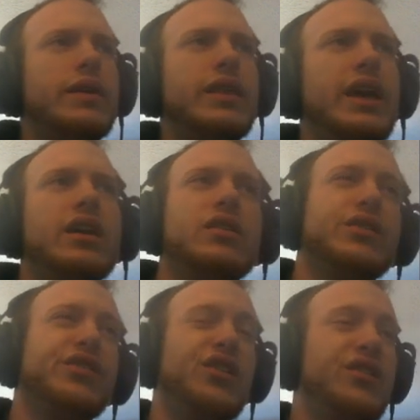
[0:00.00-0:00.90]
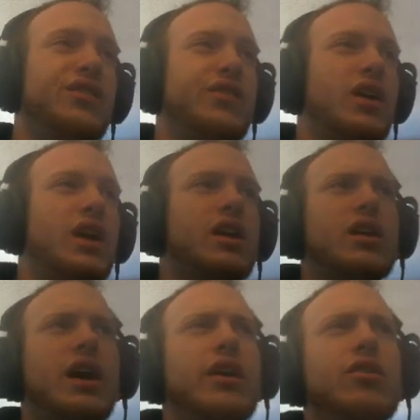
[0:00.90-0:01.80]
And 8 on the turn's,
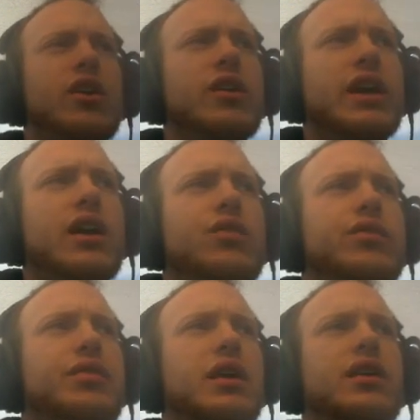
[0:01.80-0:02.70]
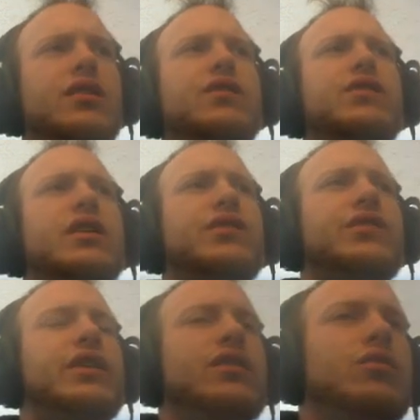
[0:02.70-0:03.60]
like, not great. Like, I don't think he's
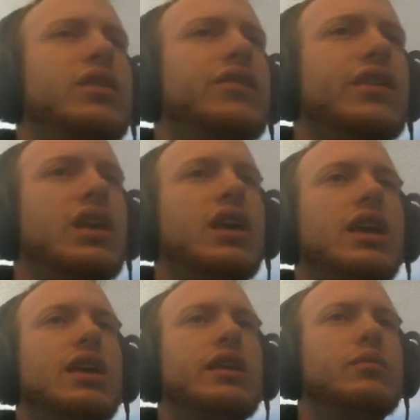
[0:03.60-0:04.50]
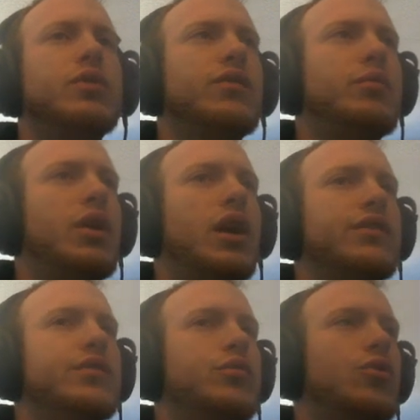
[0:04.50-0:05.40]
necessarily raising an 8, but it's
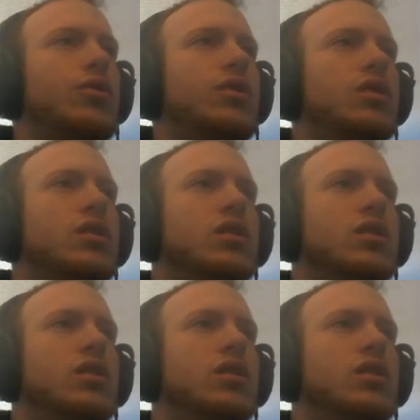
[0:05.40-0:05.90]
possible.